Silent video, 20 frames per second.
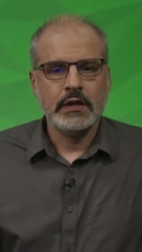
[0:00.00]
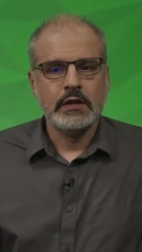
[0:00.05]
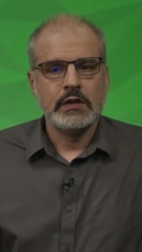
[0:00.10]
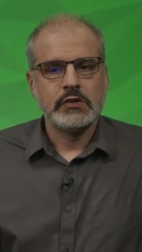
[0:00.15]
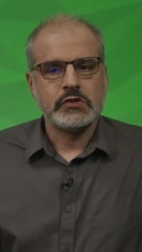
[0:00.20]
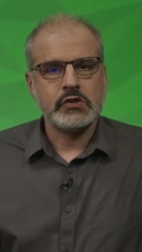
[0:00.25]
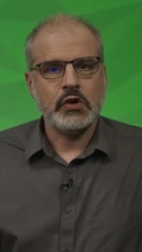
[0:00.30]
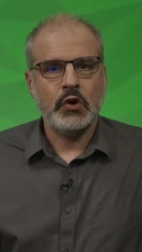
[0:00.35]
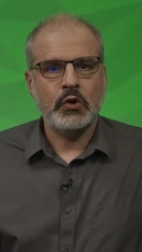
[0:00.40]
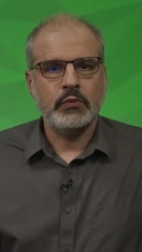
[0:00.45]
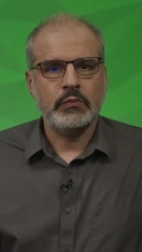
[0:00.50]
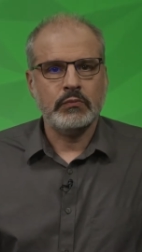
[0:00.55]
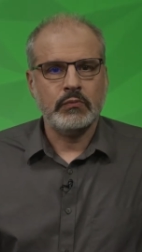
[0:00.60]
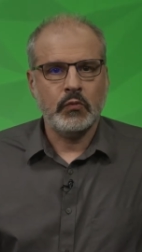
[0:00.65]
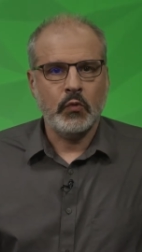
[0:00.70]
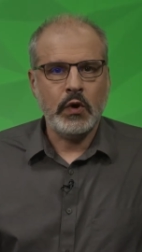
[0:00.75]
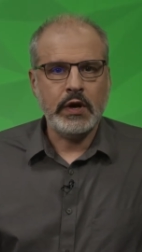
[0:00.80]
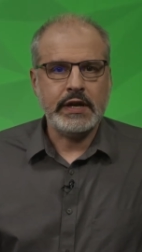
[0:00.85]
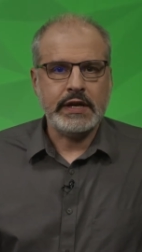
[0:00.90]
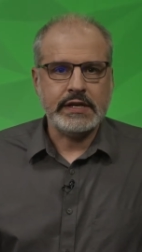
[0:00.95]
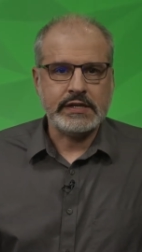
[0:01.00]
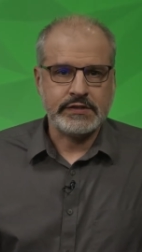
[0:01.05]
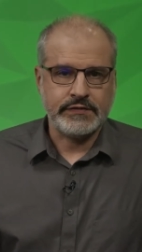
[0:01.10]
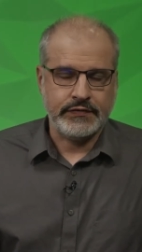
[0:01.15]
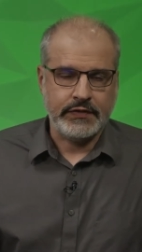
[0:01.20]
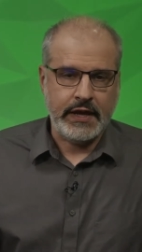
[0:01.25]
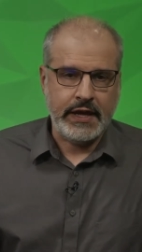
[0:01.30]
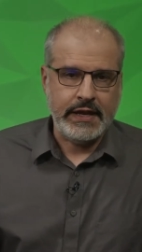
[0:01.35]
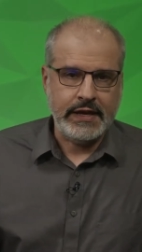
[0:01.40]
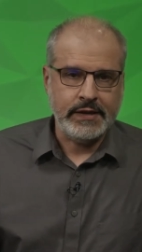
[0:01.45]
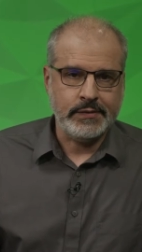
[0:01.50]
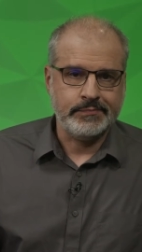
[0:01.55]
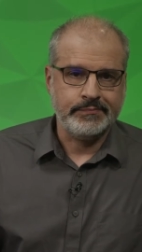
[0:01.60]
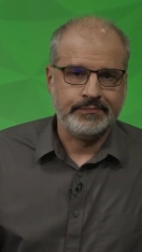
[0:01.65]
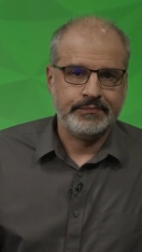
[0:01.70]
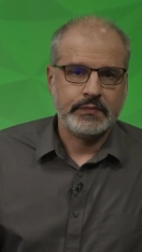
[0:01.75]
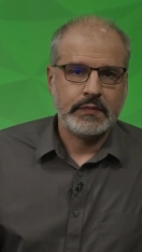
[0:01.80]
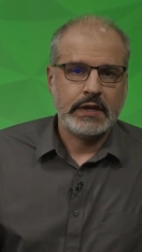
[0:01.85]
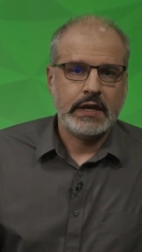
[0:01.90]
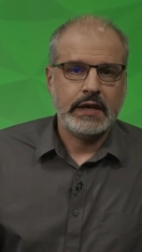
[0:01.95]
So, what is flighting?
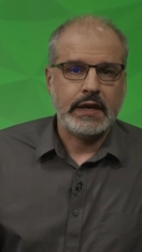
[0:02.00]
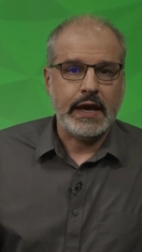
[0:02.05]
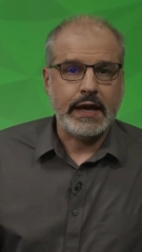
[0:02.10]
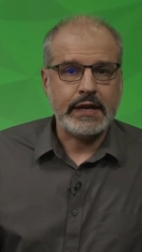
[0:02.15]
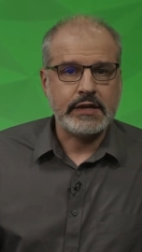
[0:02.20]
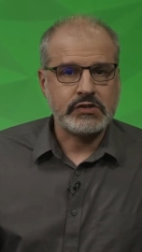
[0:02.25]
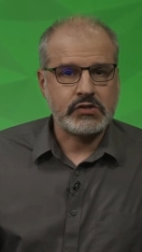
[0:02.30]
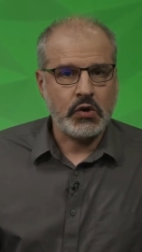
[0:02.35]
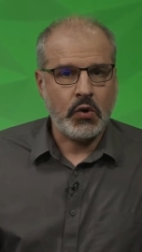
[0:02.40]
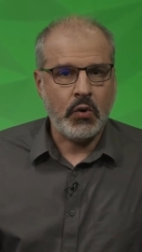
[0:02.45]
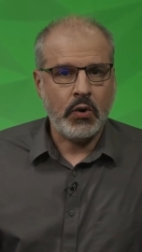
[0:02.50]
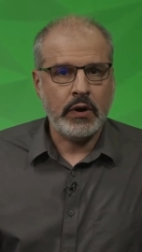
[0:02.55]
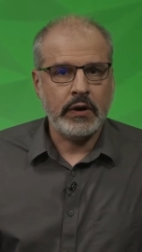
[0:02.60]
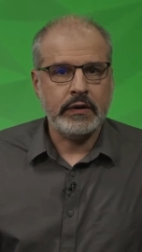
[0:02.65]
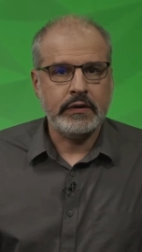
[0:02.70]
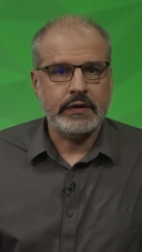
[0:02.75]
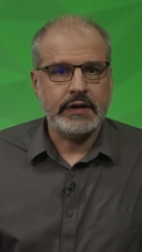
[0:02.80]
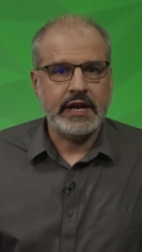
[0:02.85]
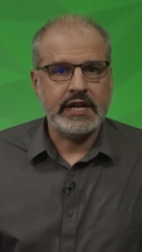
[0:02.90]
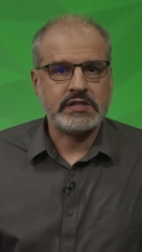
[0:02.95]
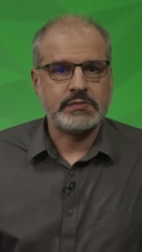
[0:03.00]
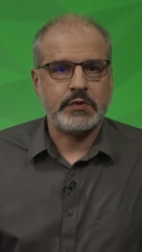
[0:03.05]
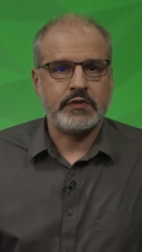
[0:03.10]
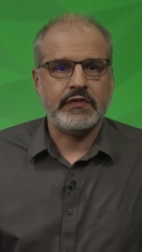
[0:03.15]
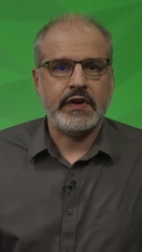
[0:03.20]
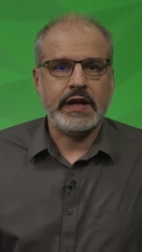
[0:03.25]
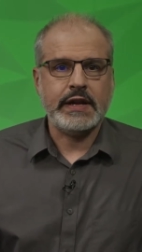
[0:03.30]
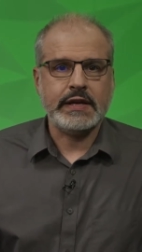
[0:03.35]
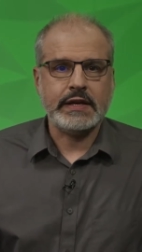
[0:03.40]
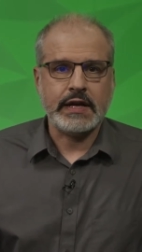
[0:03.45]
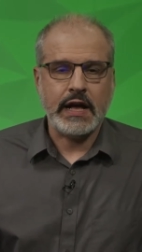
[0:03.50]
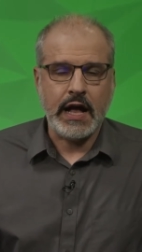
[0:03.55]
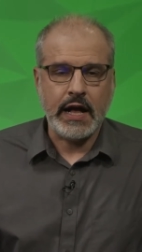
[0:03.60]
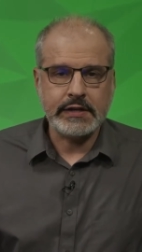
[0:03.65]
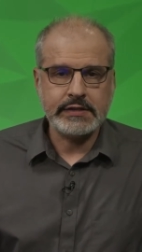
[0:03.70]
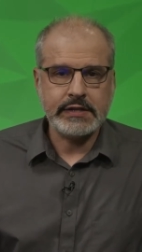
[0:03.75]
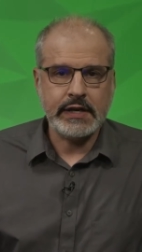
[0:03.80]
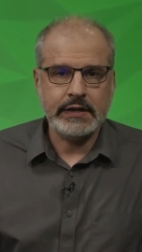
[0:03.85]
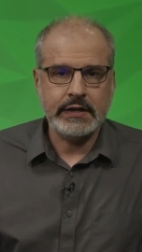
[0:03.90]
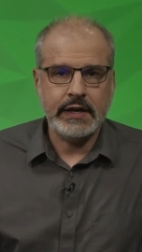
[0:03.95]
At its core, it's providing
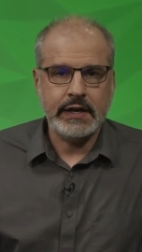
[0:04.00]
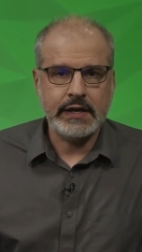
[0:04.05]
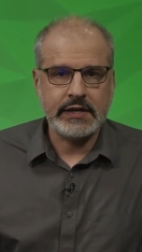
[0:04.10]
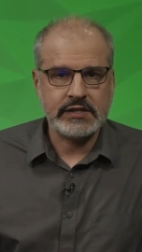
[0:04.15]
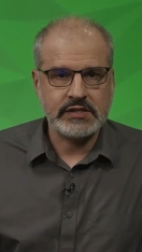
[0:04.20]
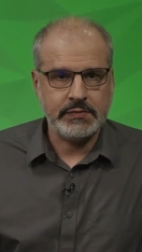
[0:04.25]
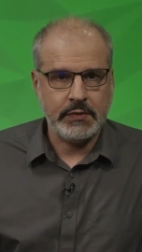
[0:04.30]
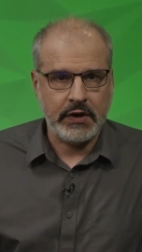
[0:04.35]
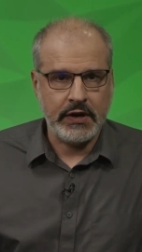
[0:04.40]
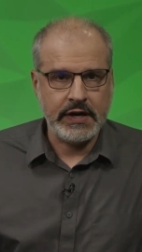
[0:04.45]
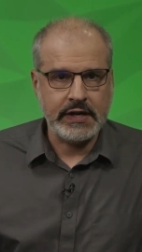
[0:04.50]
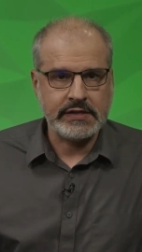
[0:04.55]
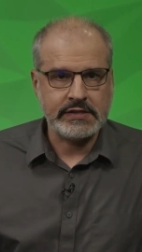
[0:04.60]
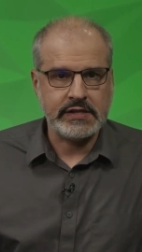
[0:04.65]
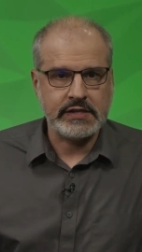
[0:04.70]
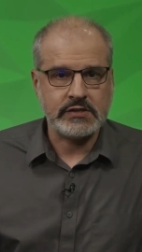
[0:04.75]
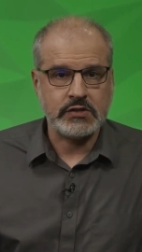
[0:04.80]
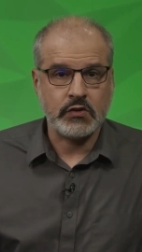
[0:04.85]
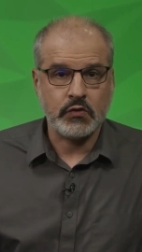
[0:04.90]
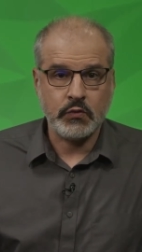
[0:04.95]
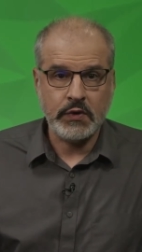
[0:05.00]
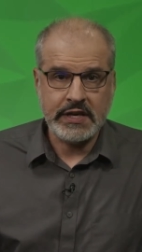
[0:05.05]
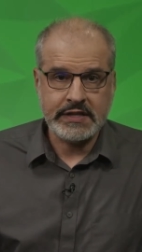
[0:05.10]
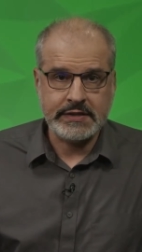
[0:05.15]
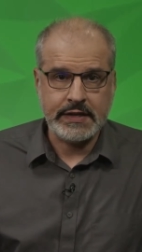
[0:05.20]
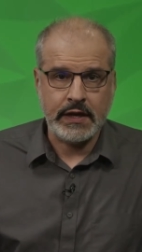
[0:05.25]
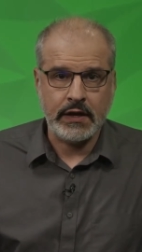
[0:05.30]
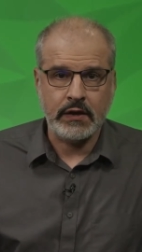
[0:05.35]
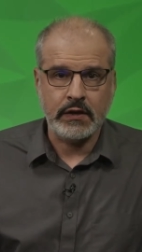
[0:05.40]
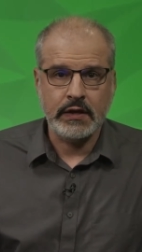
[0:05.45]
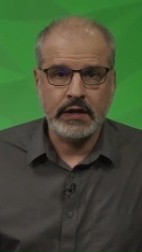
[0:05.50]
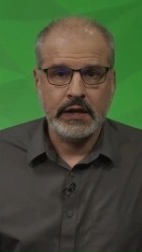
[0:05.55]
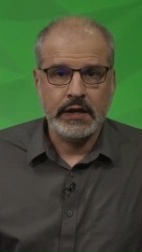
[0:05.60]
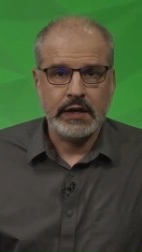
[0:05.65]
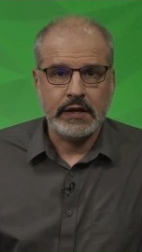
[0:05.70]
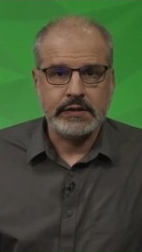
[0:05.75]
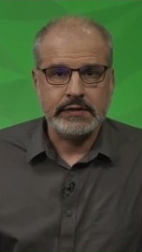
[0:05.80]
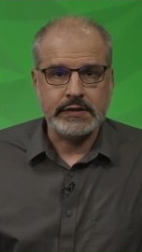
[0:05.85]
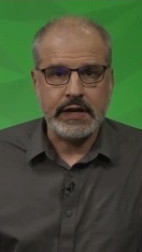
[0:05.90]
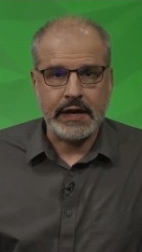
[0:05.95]
content and experiences in retail,
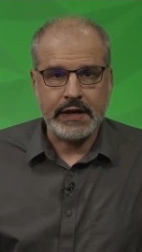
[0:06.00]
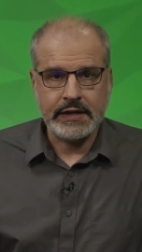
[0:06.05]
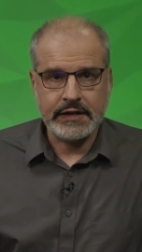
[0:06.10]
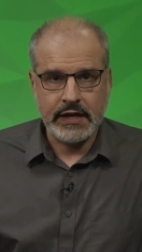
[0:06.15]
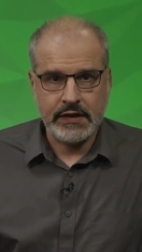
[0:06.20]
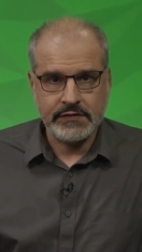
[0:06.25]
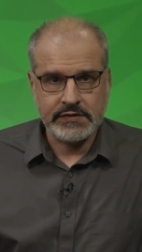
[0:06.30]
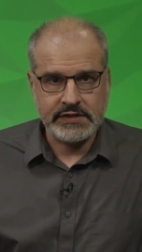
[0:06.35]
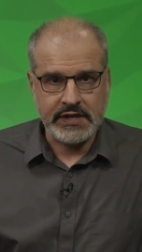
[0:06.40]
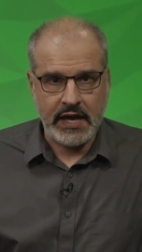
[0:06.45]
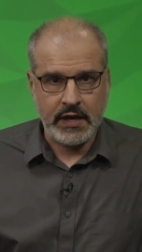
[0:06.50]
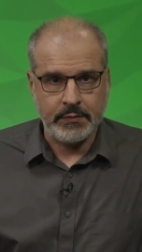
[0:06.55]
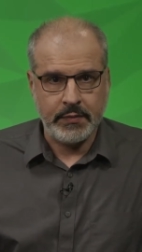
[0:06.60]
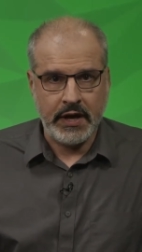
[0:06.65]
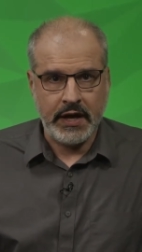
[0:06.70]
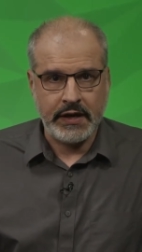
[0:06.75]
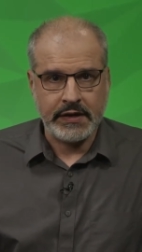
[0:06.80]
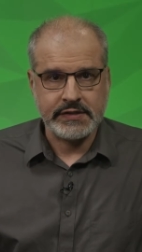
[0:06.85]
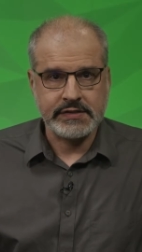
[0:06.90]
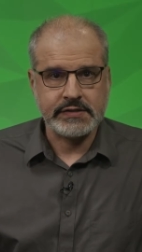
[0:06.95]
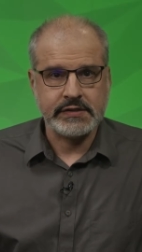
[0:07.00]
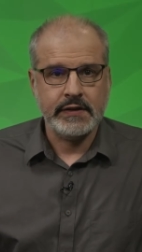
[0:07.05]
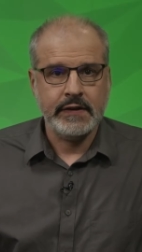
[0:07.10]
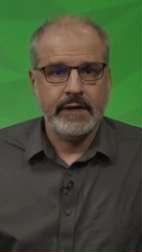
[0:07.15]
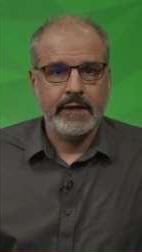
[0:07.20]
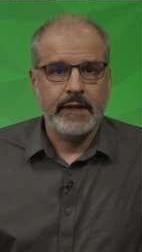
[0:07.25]
not a dev sandbox,